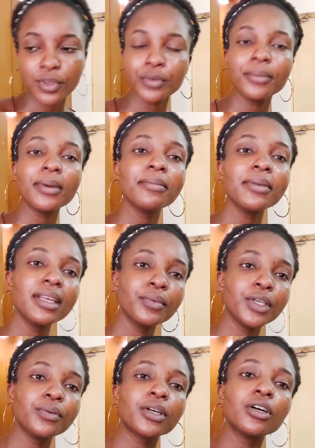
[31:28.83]
remember that
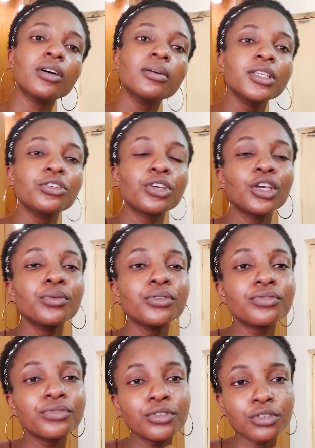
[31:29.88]
when you were coming, you came with
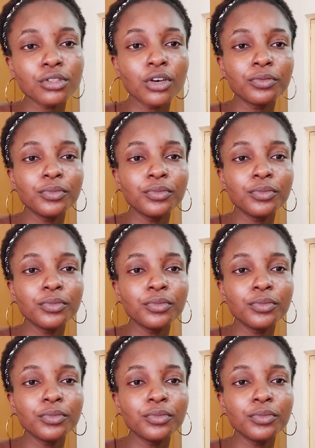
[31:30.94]
food stuff,